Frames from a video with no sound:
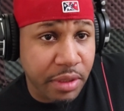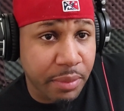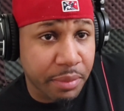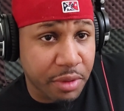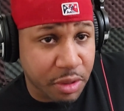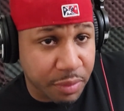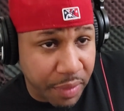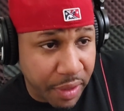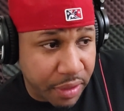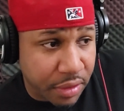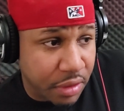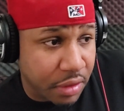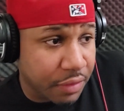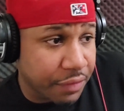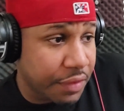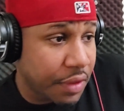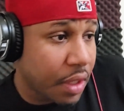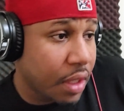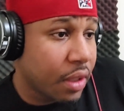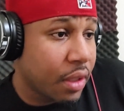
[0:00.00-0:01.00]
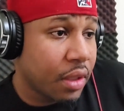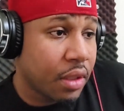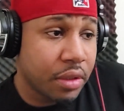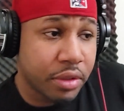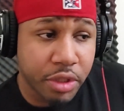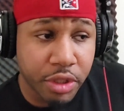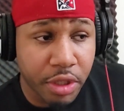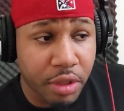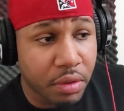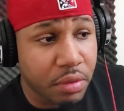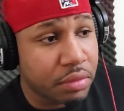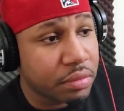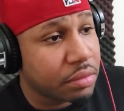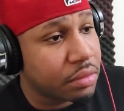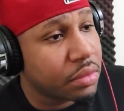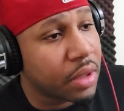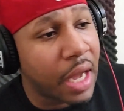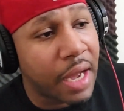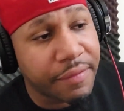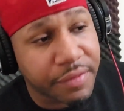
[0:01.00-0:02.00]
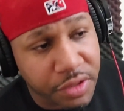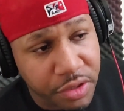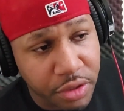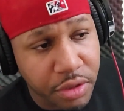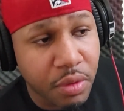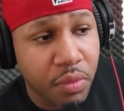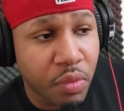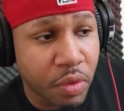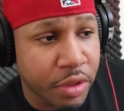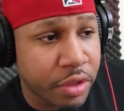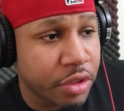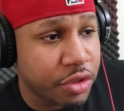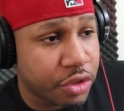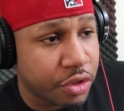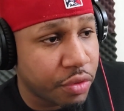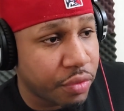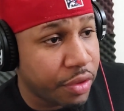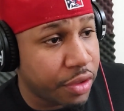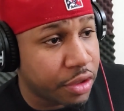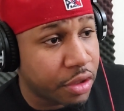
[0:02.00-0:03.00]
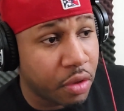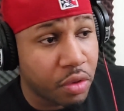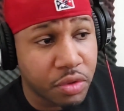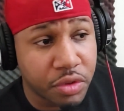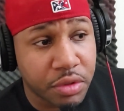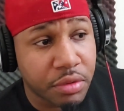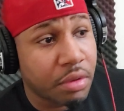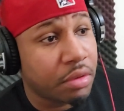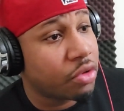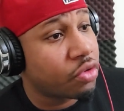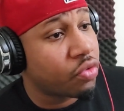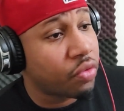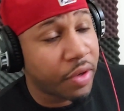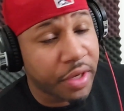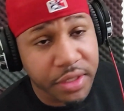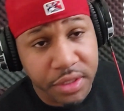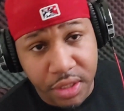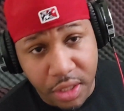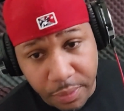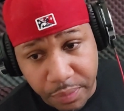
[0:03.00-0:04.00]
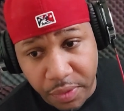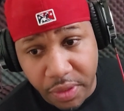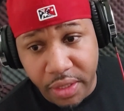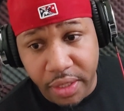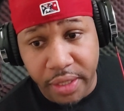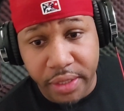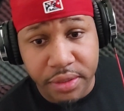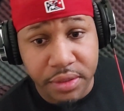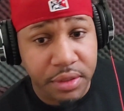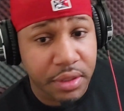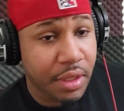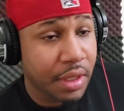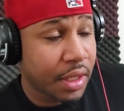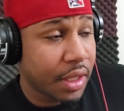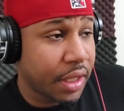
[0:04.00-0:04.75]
perspective. You know, obviously the 1-2, he throws crazy uppercuts.